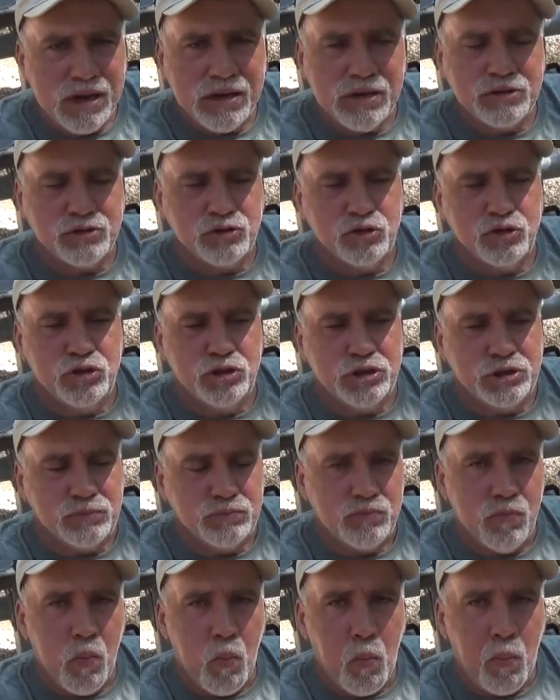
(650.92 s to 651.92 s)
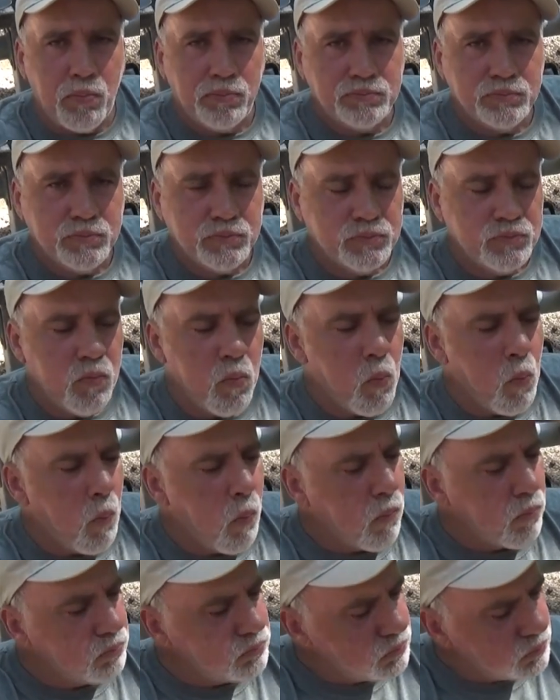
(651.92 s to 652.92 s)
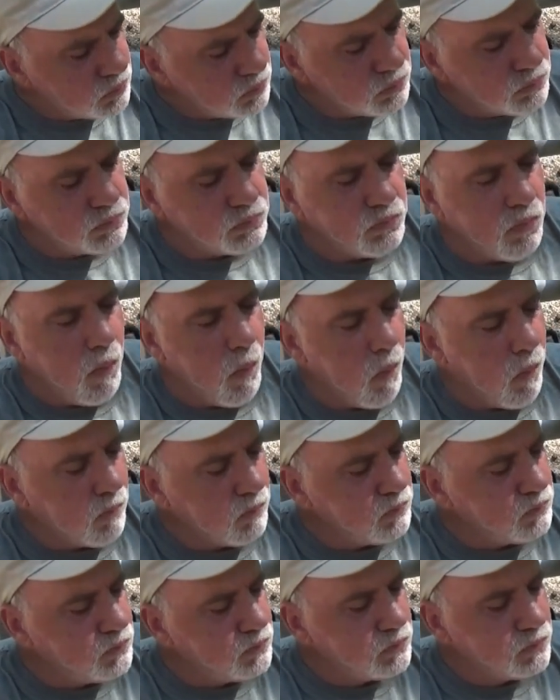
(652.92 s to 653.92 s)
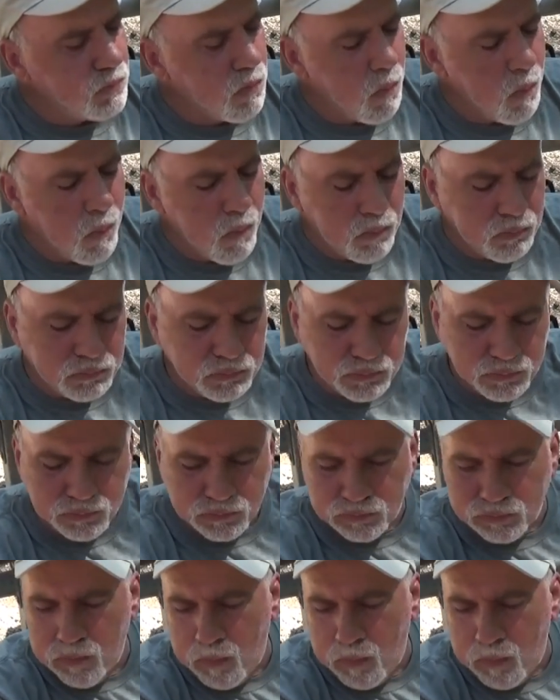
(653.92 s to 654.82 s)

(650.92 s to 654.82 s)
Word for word: that's good. Damn mm. straight. Mmm.